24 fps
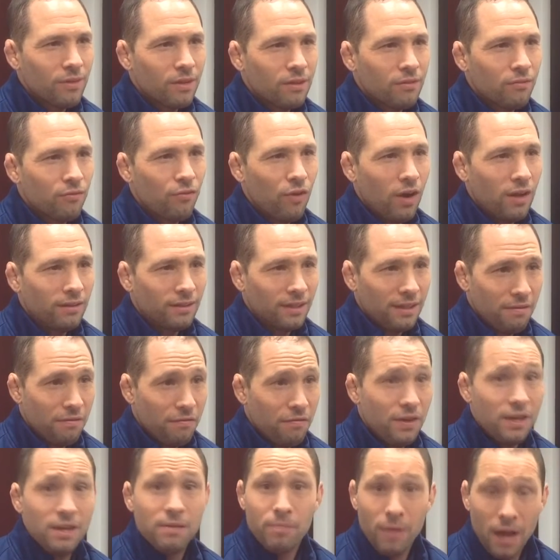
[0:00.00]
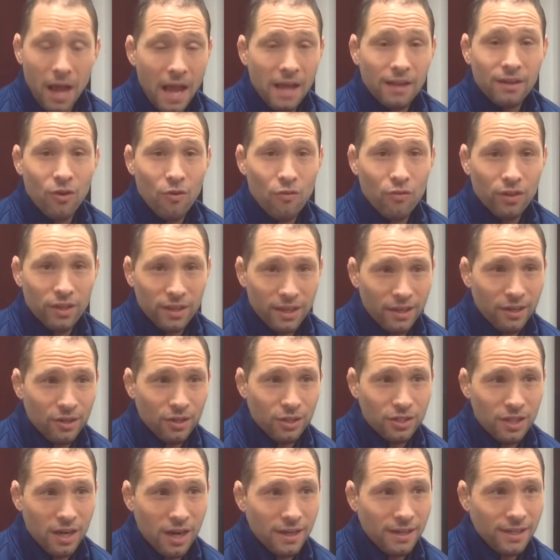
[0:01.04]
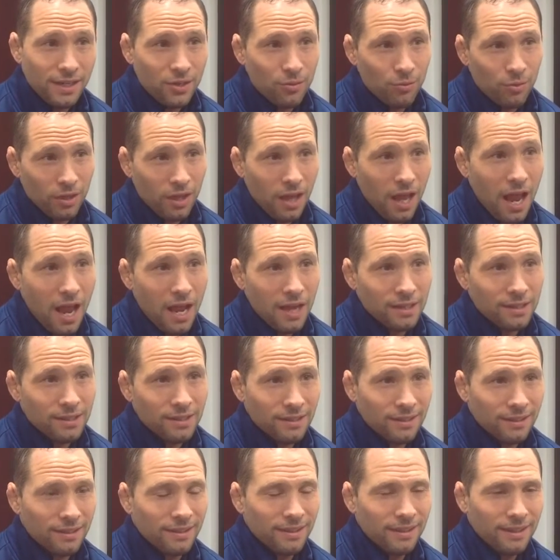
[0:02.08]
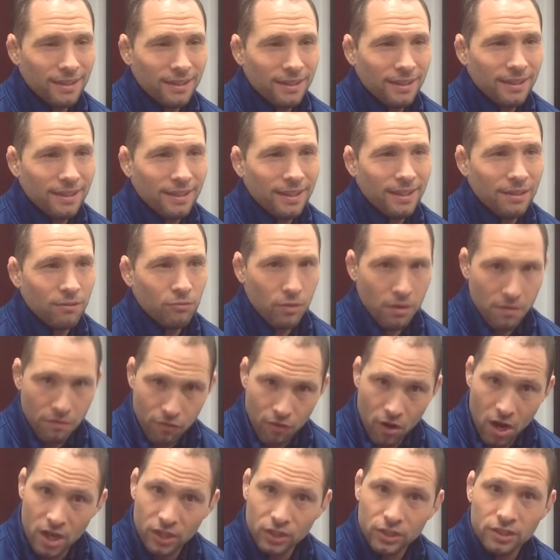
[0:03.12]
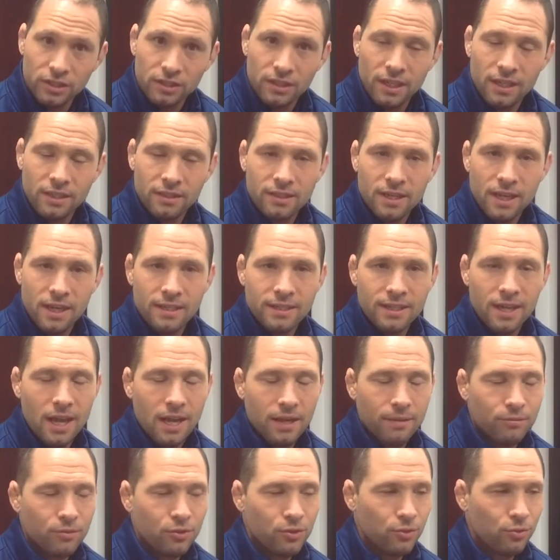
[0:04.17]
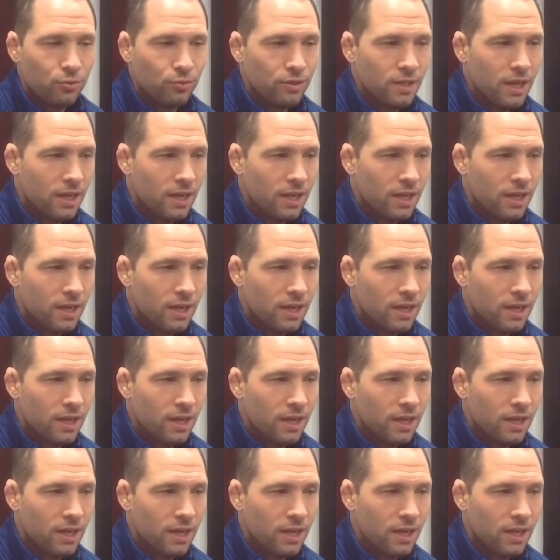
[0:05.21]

friendly feedback over the years that I need to relax and refresh and take time to